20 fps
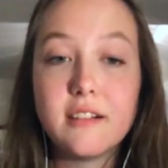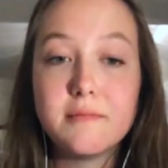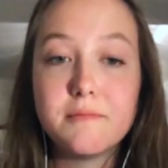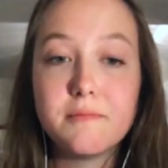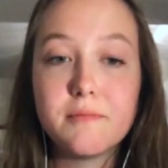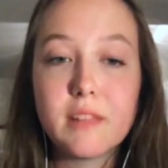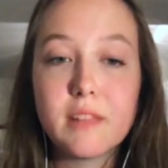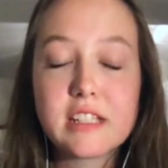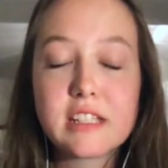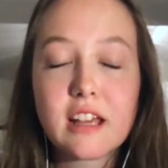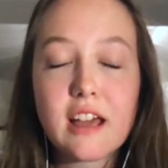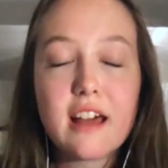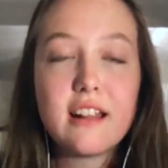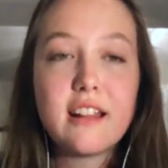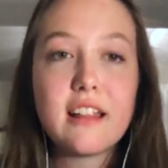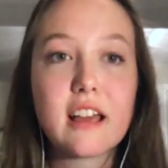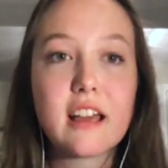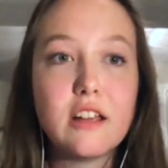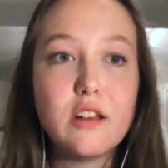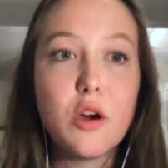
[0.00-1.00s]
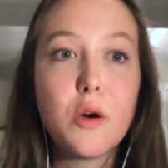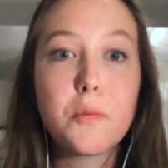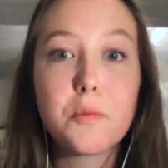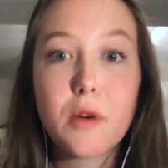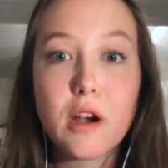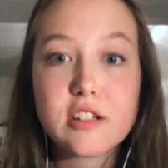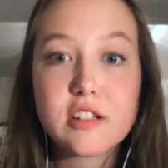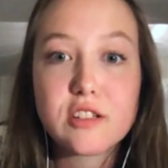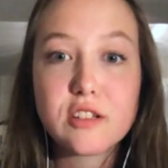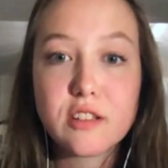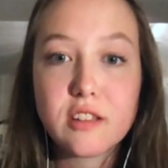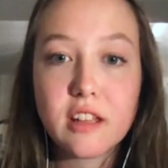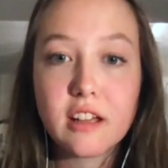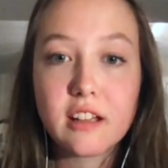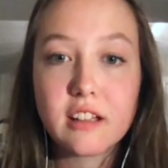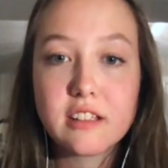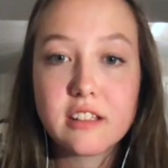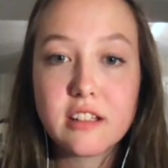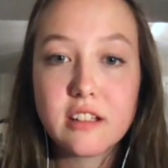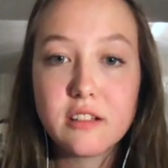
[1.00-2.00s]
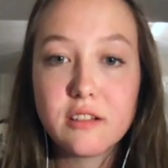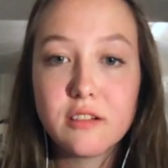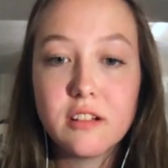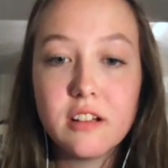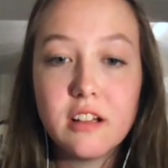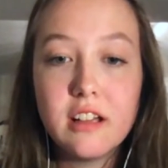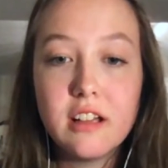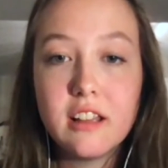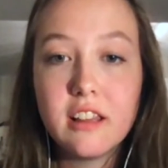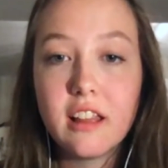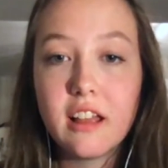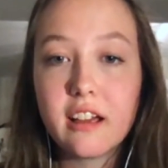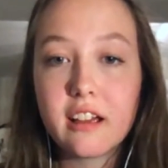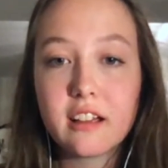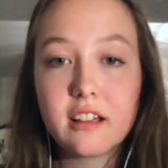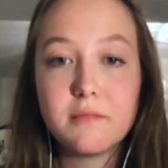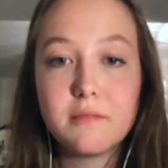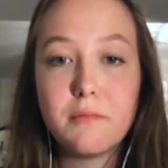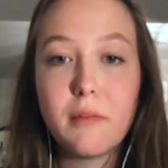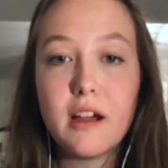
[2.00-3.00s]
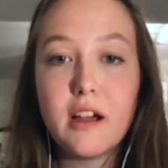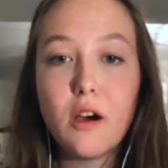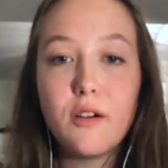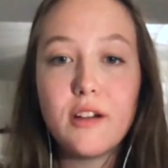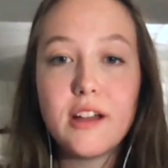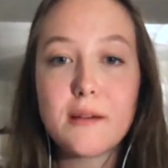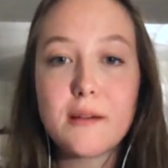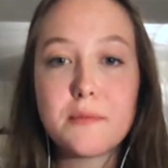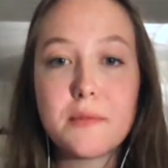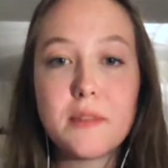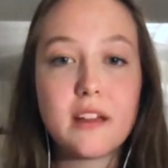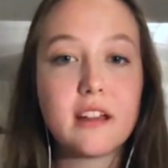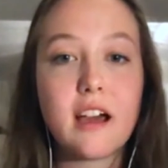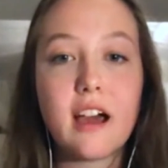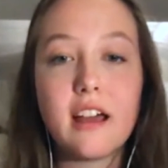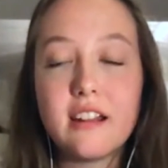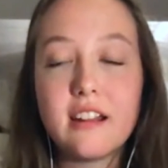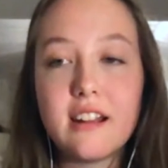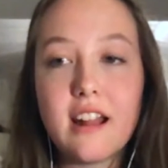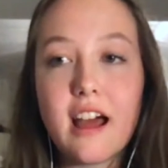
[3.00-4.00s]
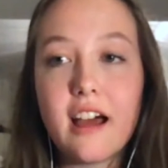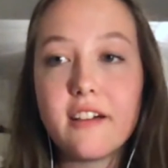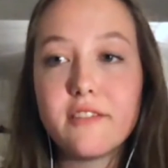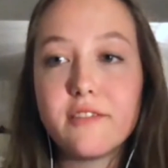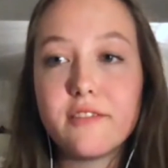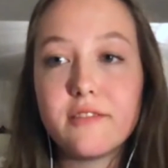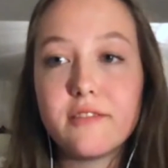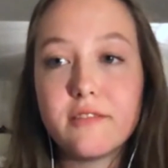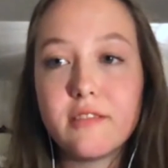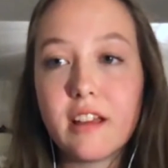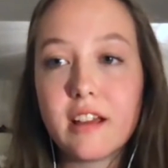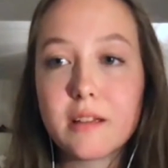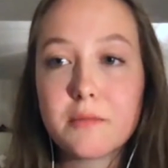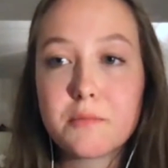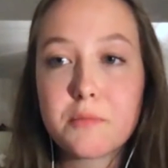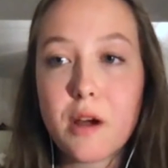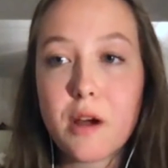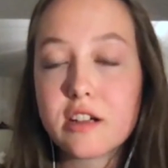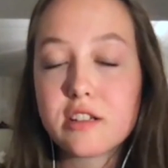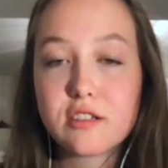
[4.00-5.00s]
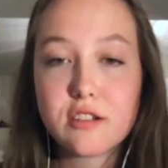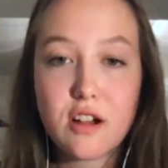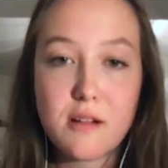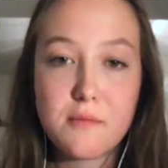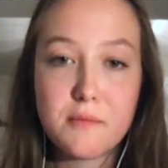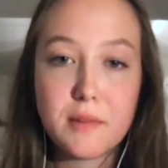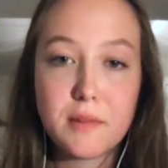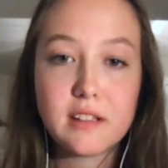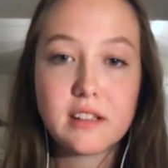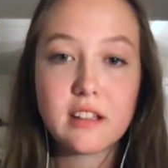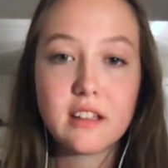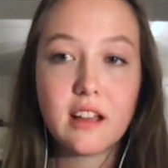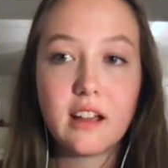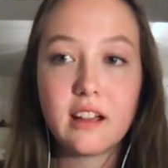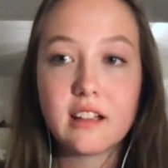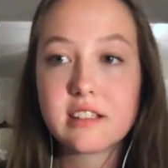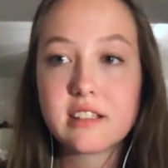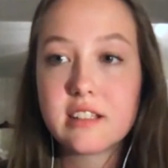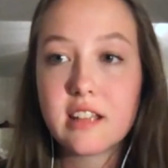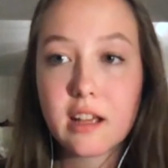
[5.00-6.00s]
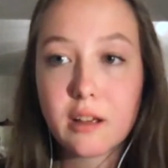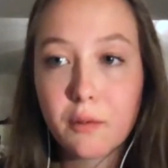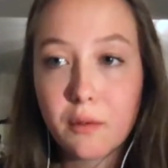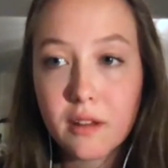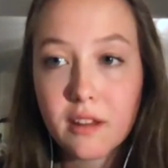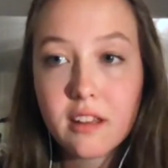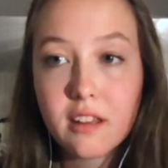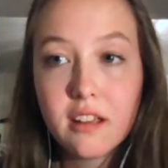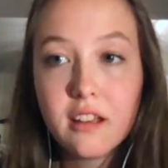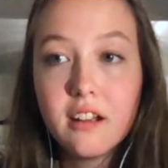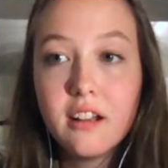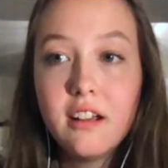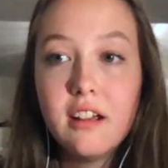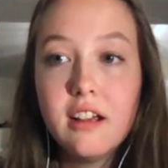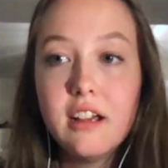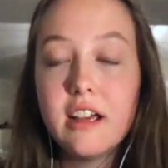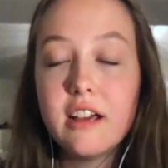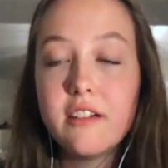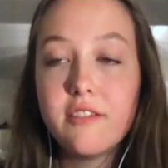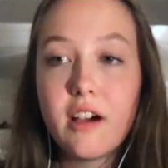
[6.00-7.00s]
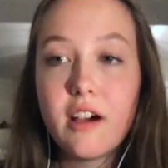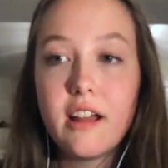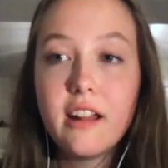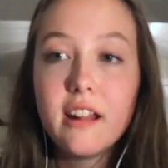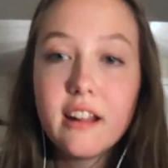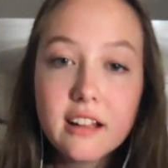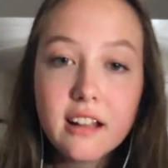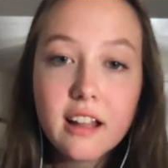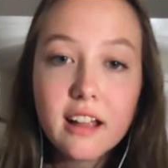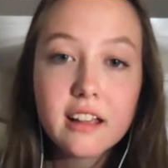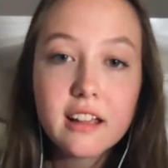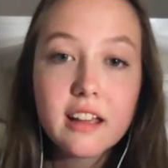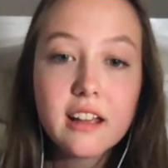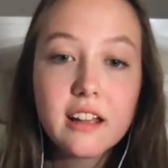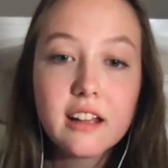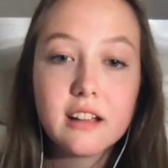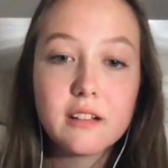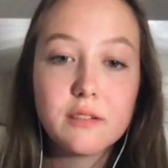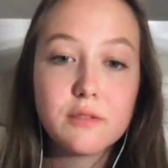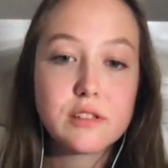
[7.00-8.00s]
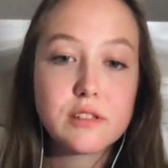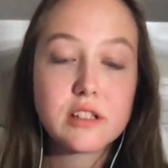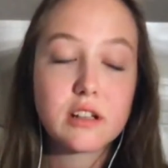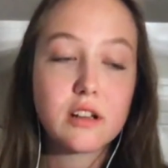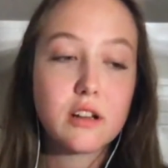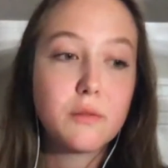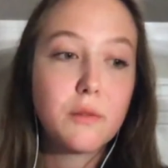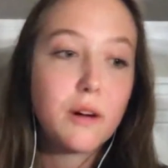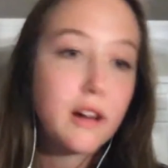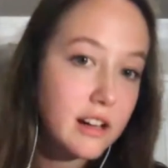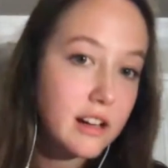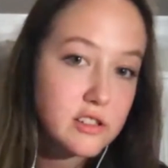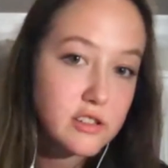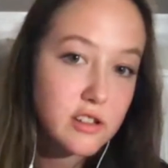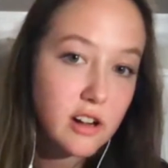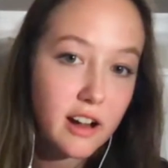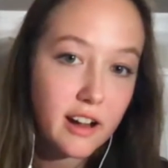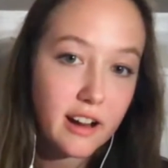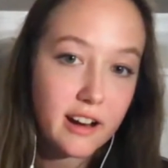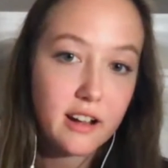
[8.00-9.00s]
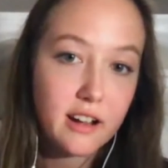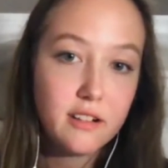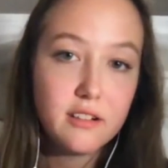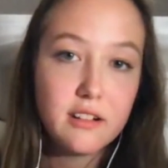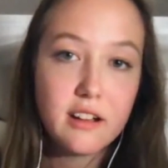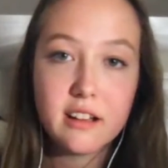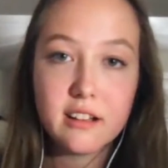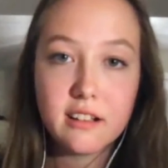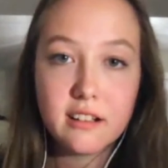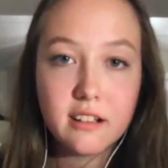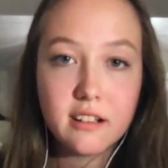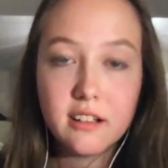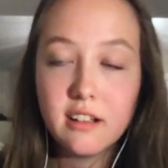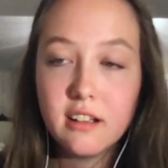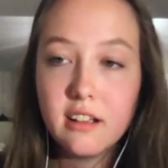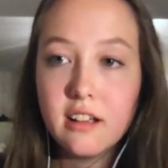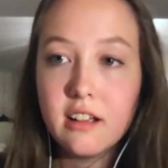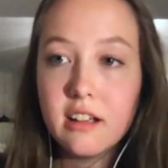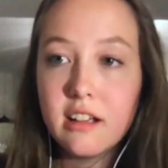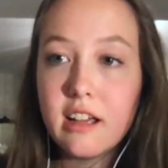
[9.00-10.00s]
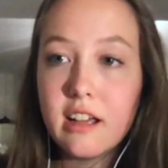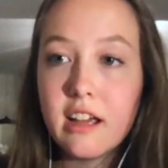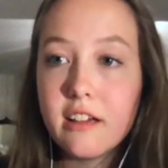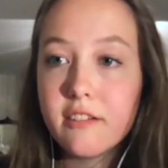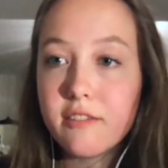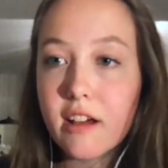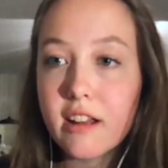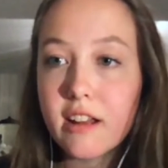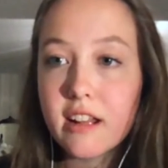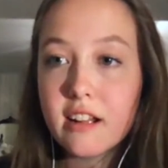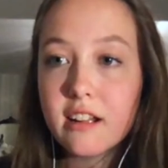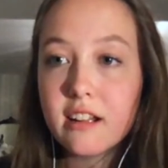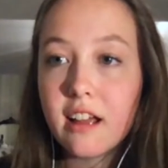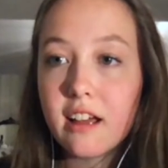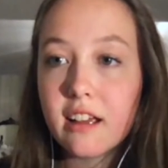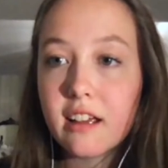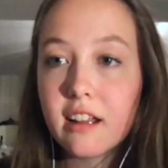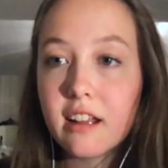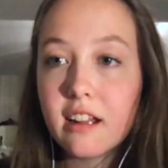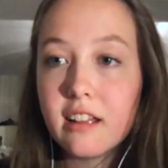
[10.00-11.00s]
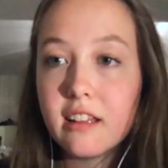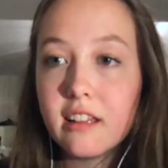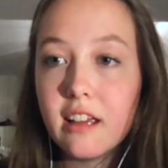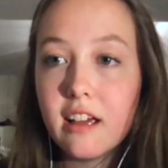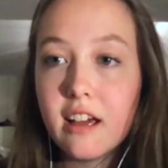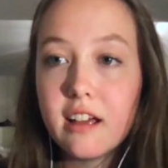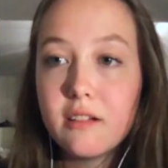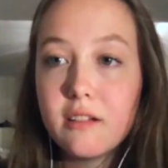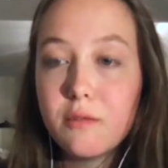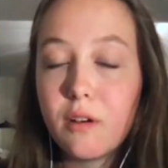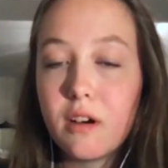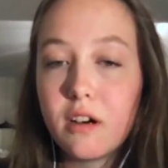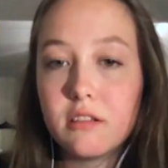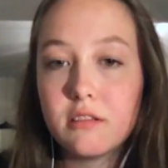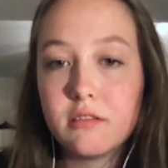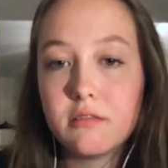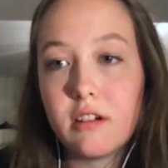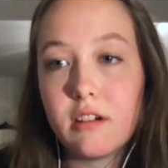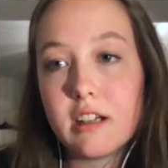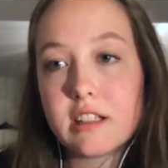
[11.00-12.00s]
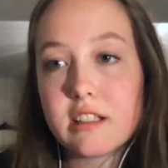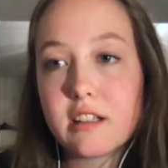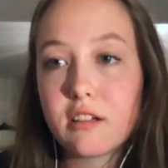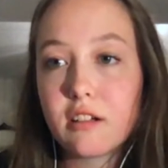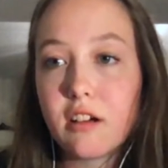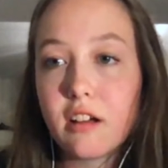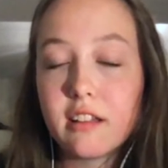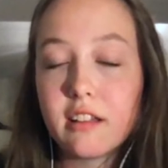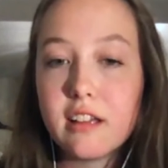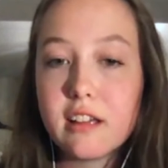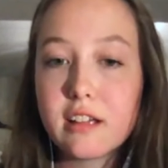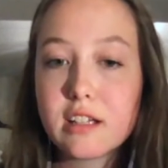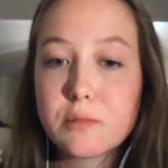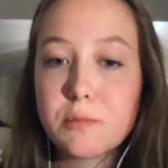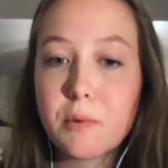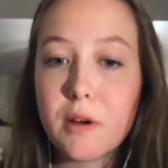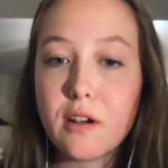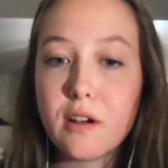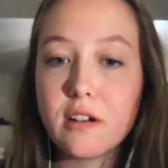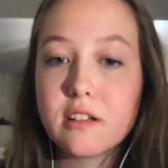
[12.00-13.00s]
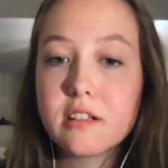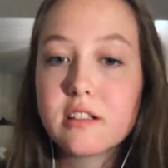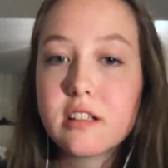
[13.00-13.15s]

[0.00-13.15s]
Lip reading: it's kind of a no pressure thing too. My OEAP thing, I didn't have pressure on me to stick with it. If I didn't like it, it was a good way to try it out. And if I didn't like it in the end, well, I still got the experience.